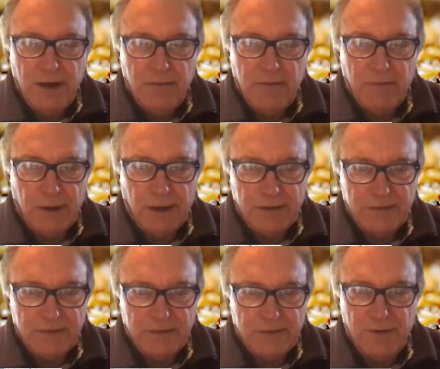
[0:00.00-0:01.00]
ever
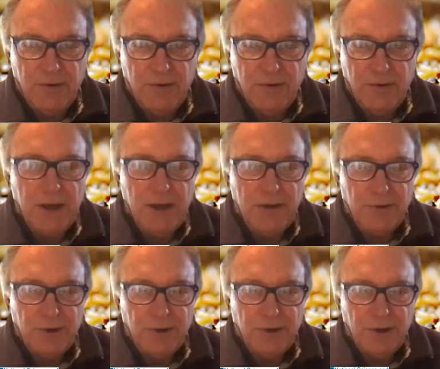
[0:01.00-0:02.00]
passed through a bee or
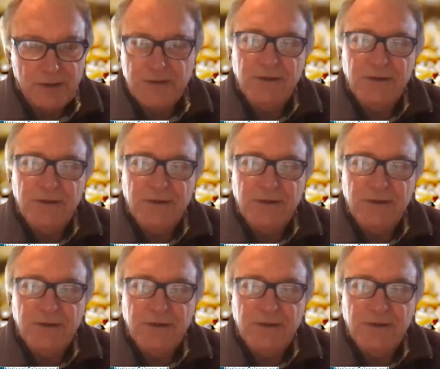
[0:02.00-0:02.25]
not